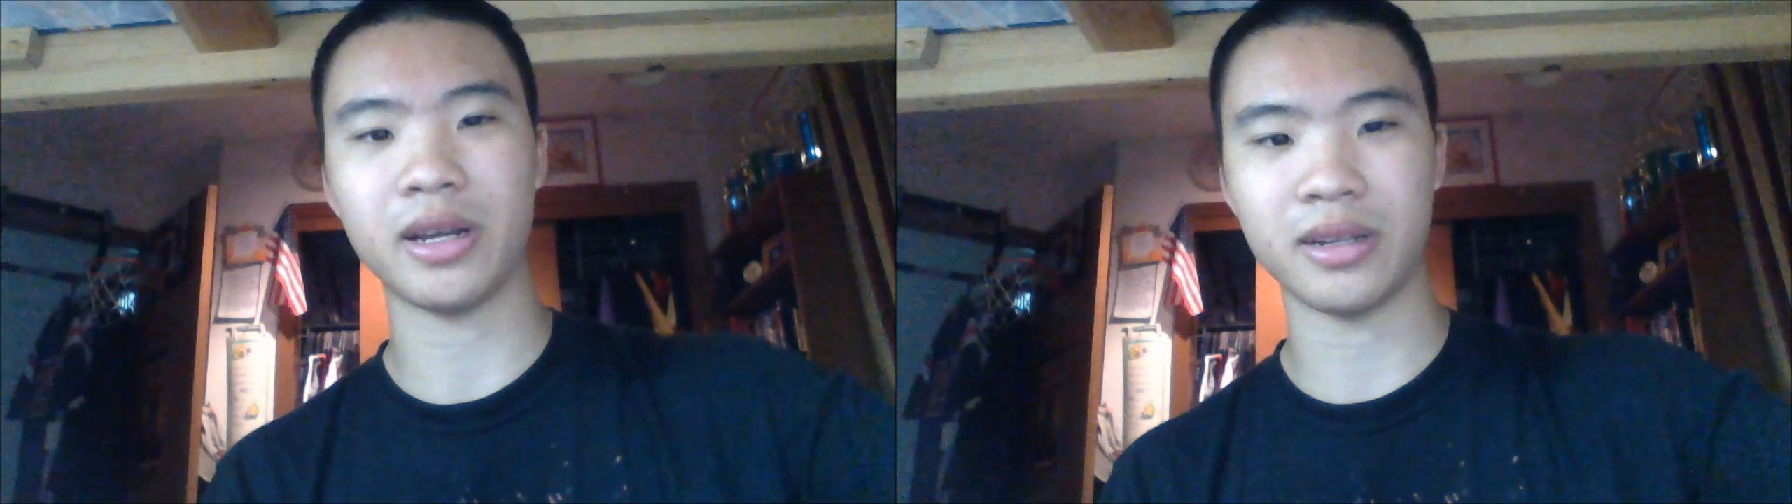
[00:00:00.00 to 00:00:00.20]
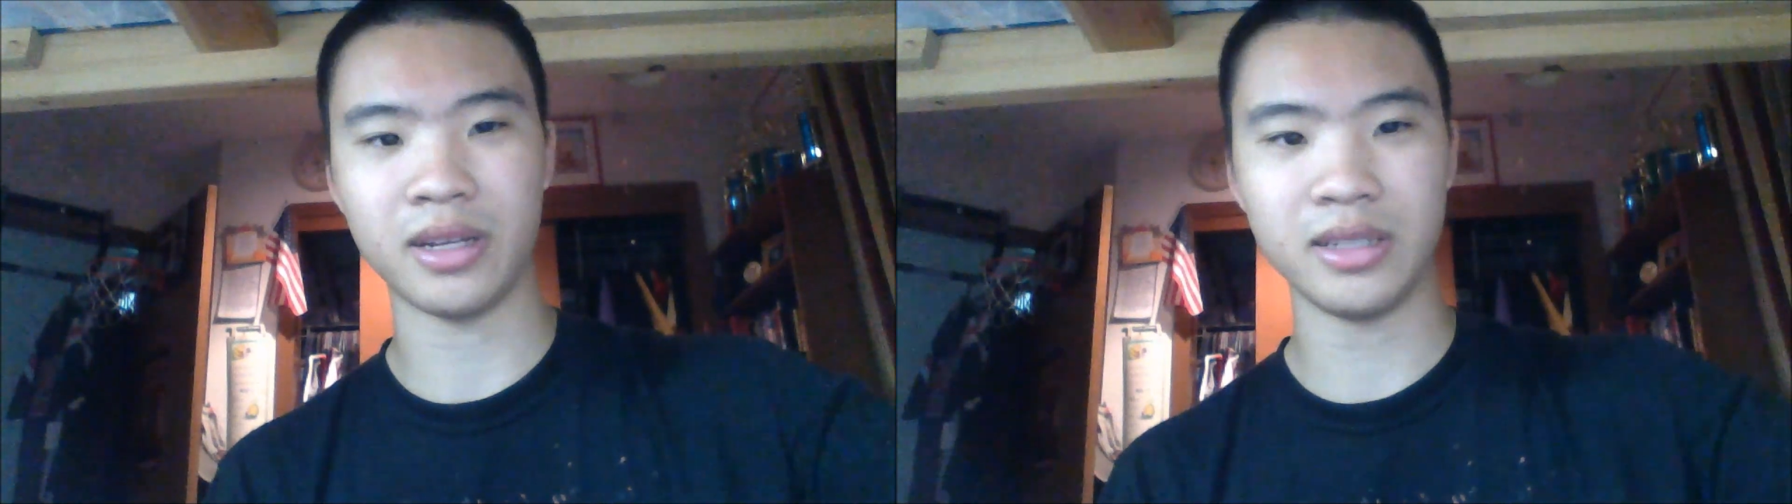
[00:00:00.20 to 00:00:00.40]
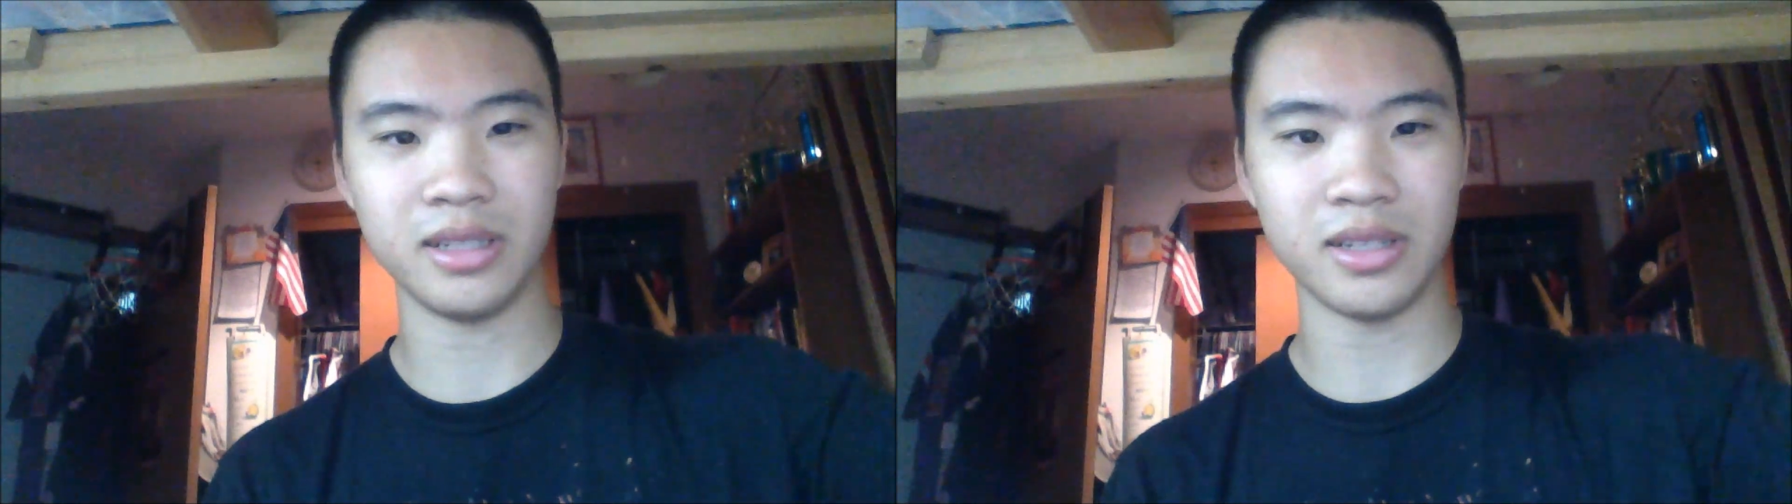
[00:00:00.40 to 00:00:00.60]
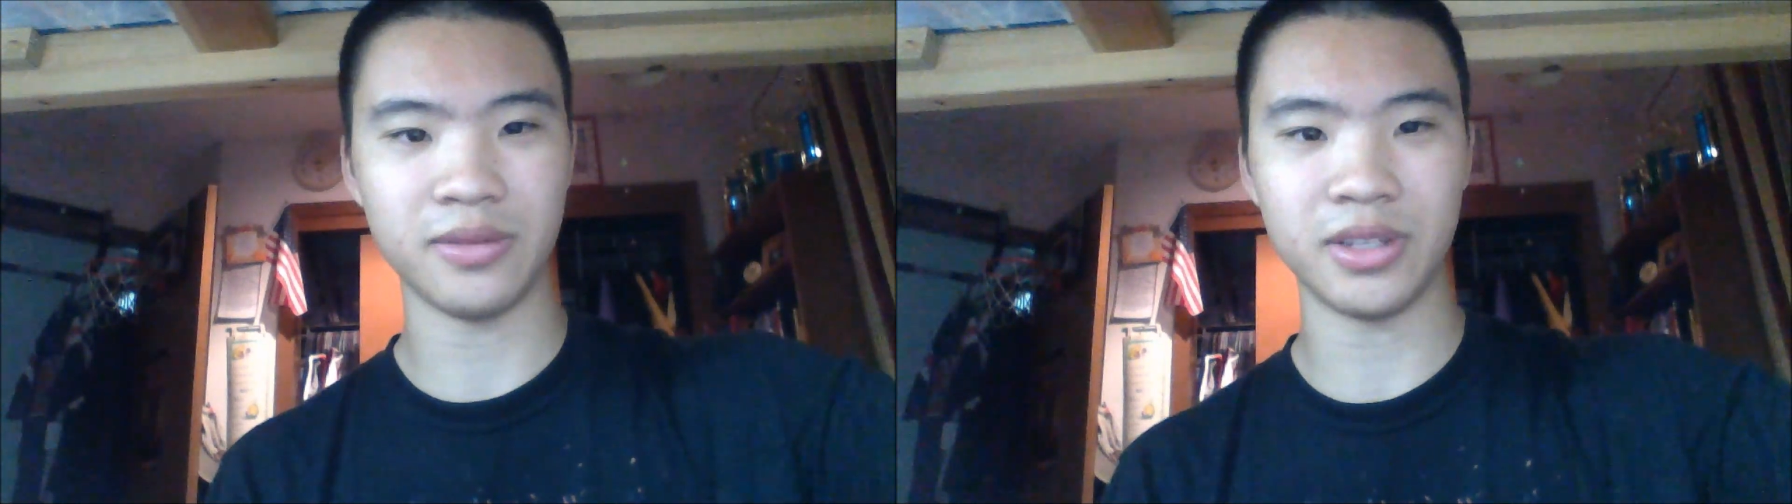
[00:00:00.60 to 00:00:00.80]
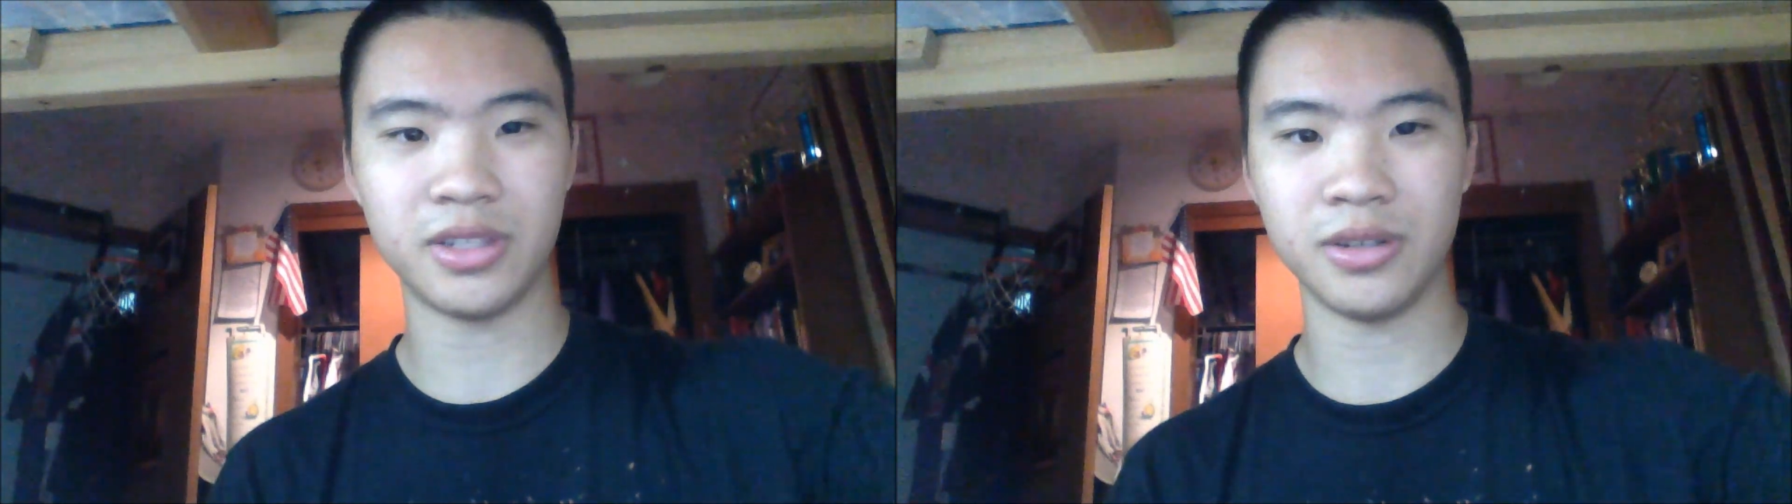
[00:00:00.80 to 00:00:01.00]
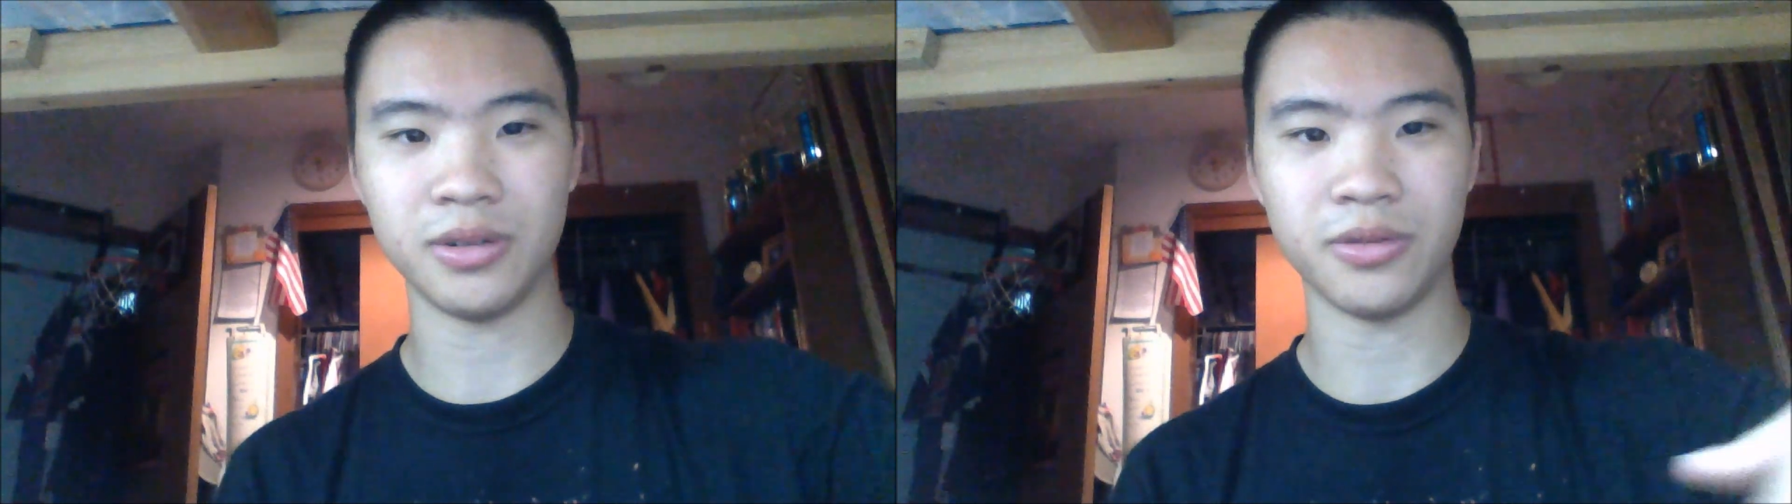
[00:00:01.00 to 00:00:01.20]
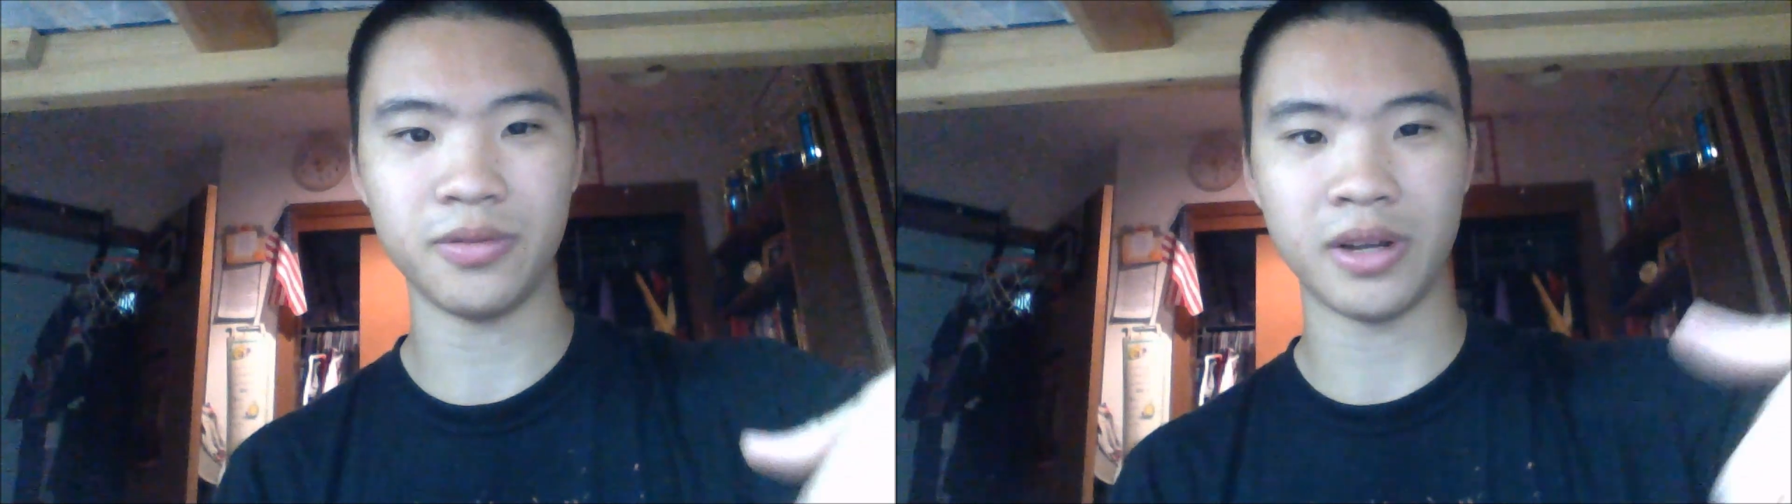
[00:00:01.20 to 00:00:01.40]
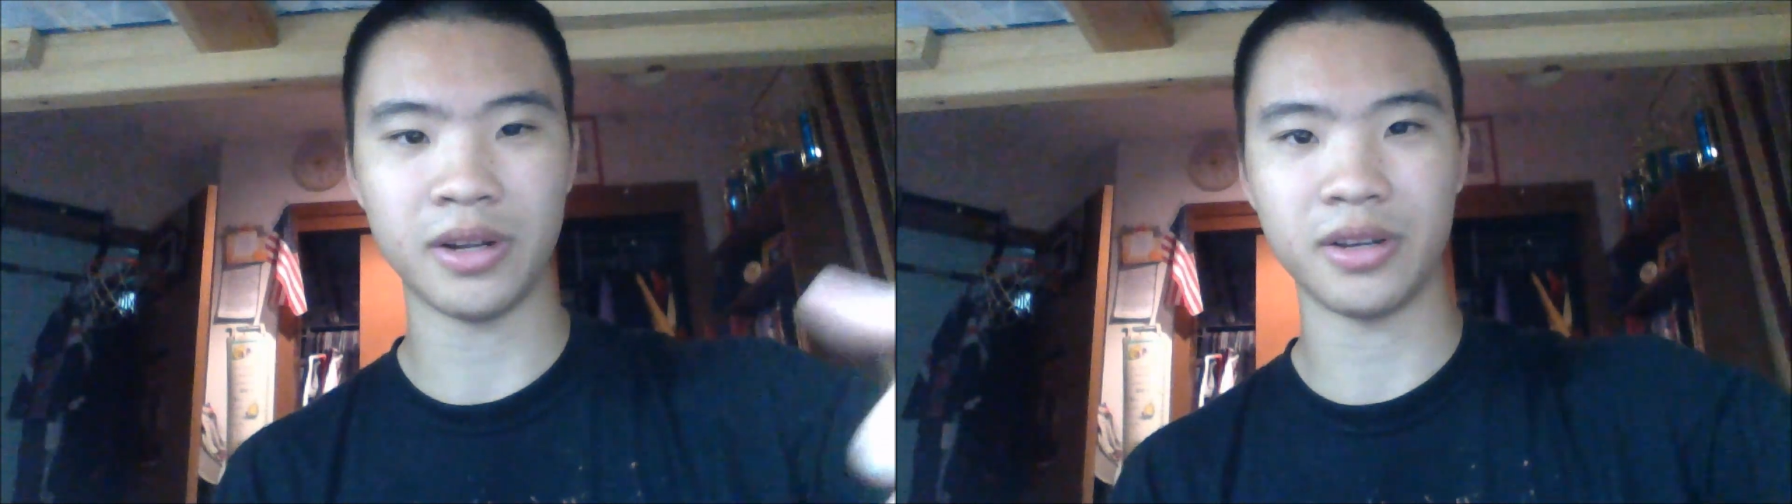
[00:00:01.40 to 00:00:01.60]
1972,
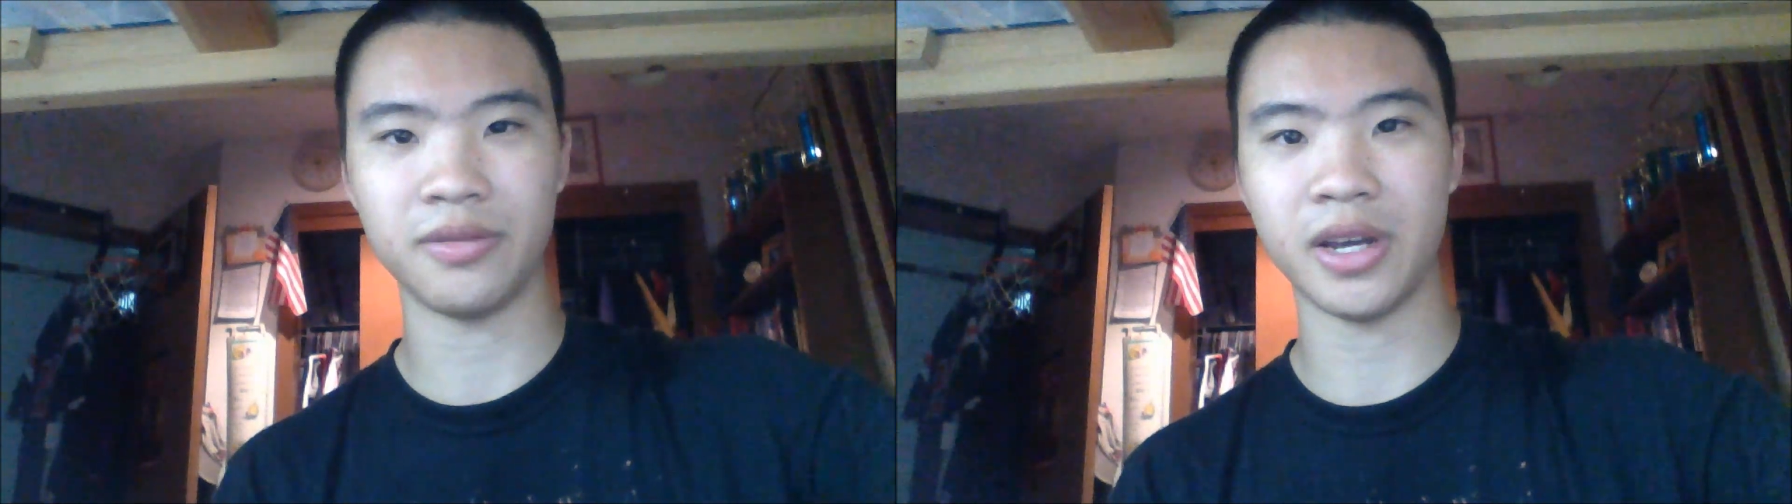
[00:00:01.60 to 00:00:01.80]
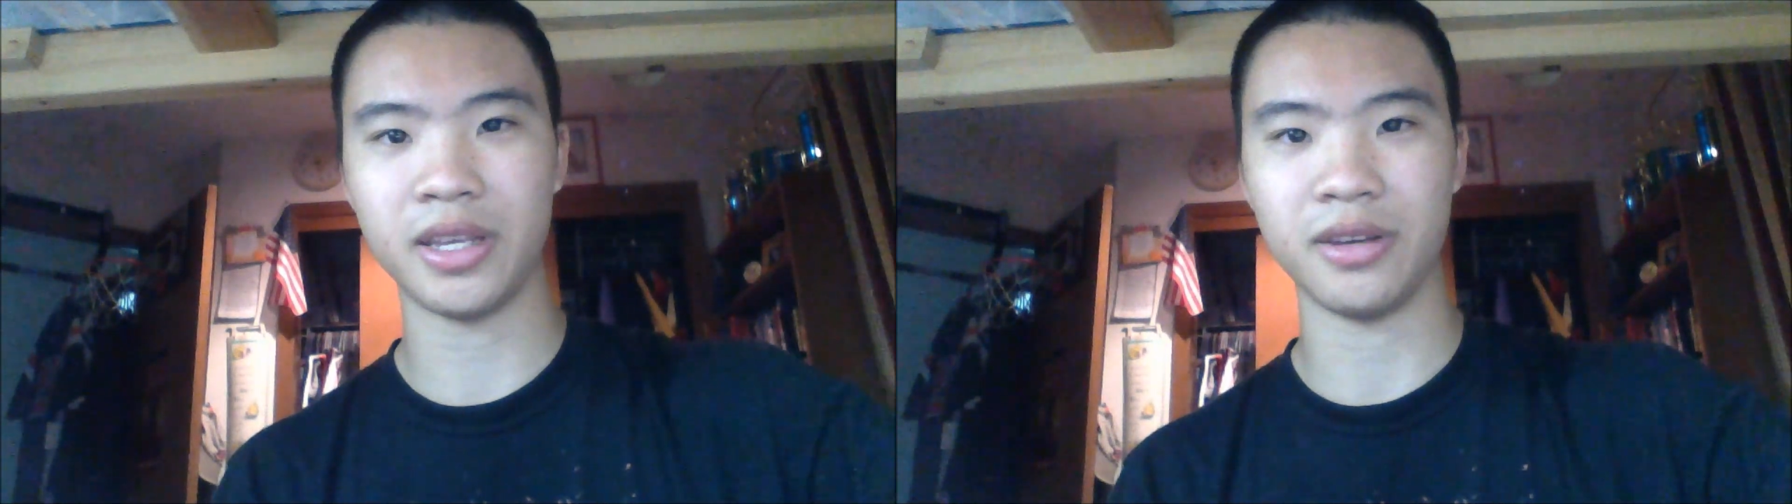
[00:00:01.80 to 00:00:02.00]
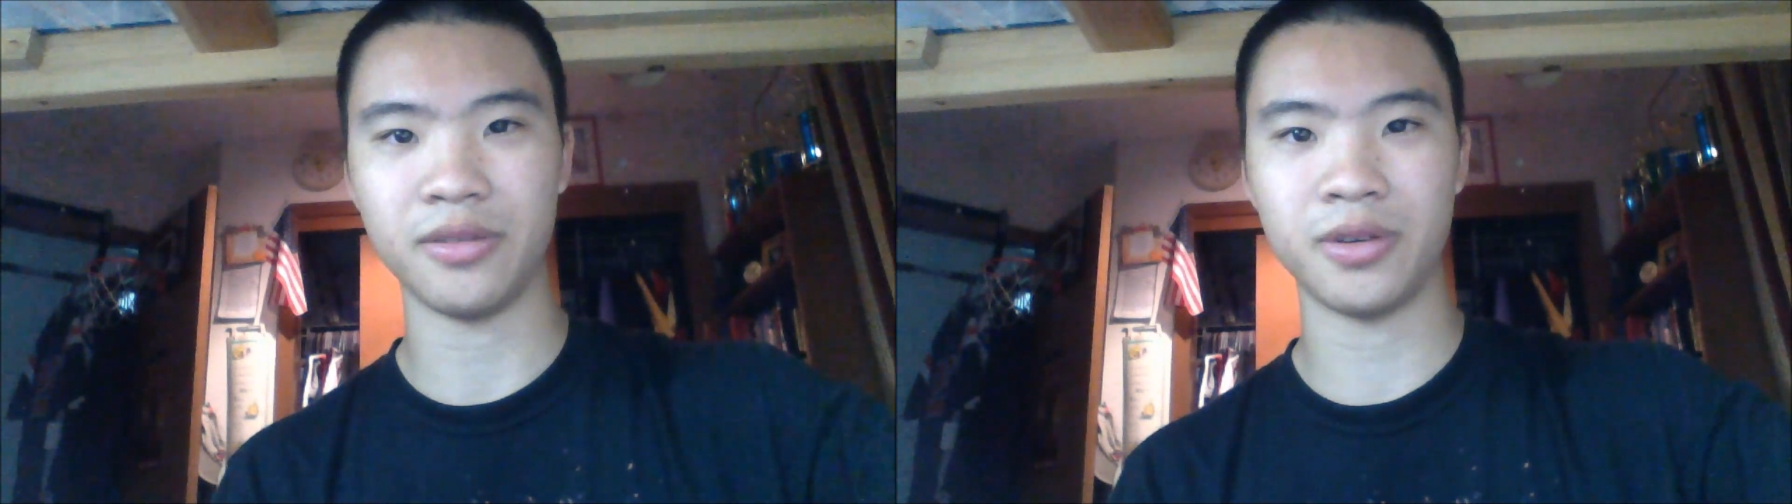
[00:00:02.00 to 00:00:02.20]
founding of Nike, if you're